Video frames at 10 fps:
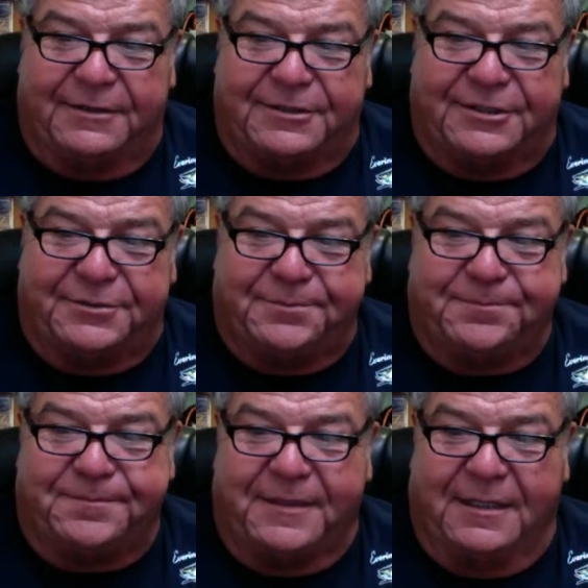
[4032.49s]
or two.
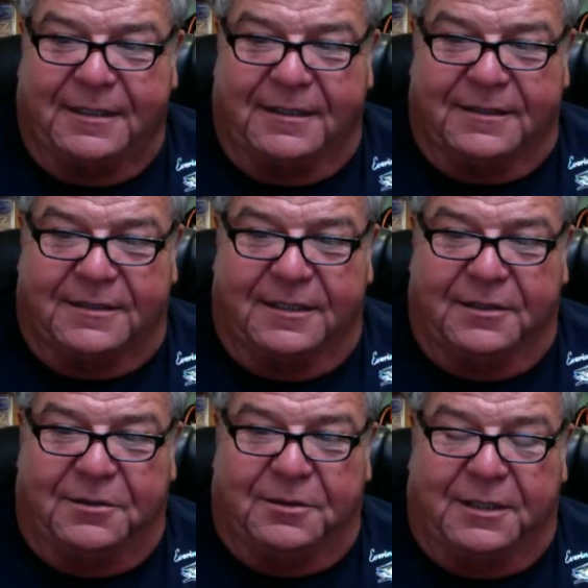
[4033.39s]

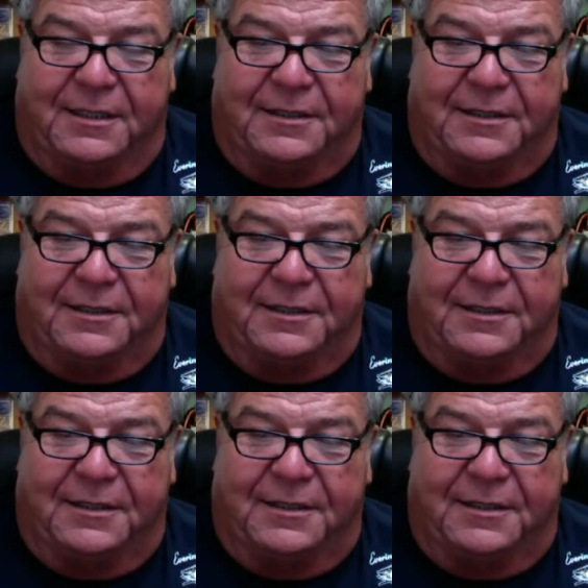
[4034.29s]
So